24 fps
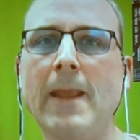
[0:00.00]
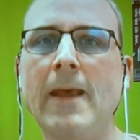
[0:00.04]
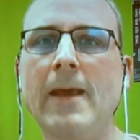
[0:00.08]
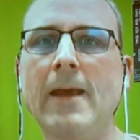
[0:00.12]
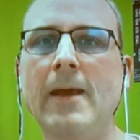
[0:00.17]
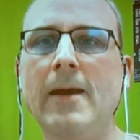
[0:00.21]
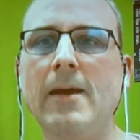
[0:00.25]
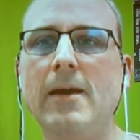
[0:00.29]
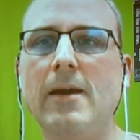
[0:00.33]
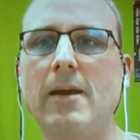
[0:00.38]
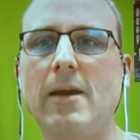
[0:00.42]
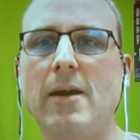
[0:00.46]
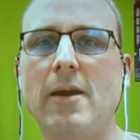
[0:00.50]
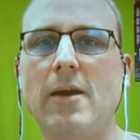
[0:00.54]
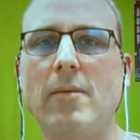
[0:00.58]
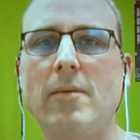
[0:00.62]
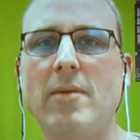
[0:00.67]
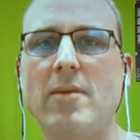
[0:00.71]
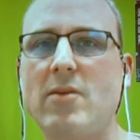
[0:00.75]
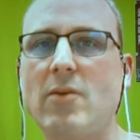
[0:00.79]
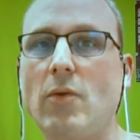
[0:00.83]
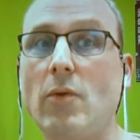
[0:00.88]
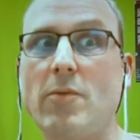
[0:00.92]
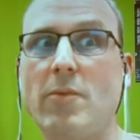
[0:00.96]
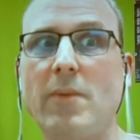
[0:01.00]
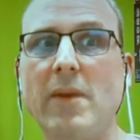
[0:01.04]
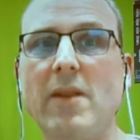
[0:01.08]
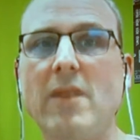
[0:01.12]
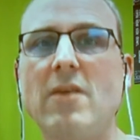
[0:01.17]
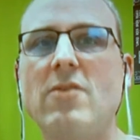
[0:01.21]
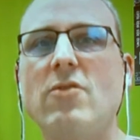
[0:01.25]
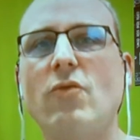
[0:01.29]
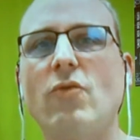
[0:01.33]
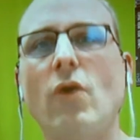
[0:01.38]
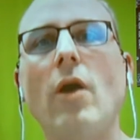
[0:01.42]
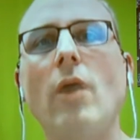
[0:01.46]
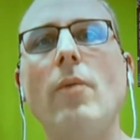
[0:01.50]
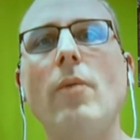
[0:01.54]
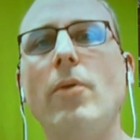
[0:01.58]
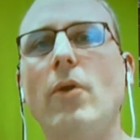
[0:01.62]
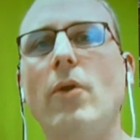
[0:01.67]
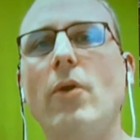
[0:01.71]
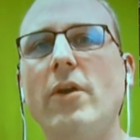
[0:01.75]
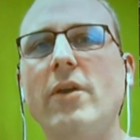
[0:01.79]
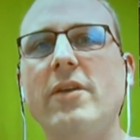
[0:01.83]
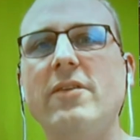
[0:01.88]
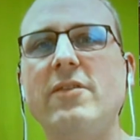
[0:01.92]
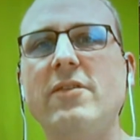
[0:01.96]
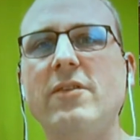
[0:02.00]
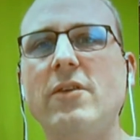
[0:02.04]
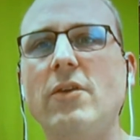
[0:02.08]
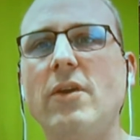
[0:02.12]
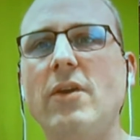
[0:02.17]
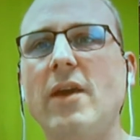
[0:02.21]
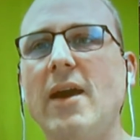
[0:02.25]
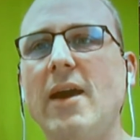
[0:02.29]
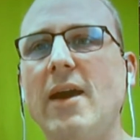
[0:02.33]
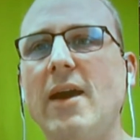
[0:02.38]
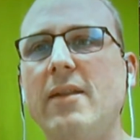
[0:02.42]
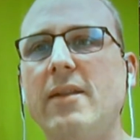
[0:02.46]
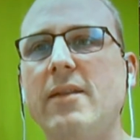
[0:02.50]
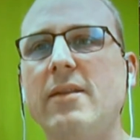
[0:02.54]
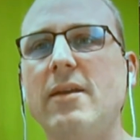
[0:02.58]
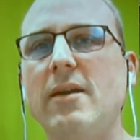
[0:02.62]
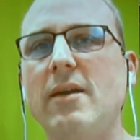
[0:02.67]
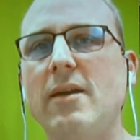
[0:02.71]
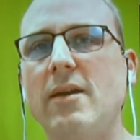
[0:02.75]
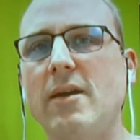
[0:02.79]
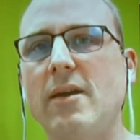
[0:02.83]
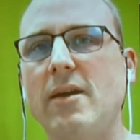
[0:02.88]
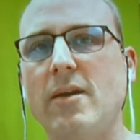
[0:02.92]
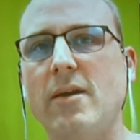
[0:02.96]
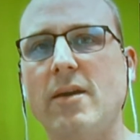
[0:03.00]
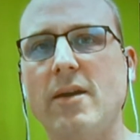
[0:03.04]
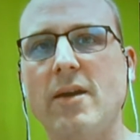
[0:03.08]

um, has always been a strong point. You can uh,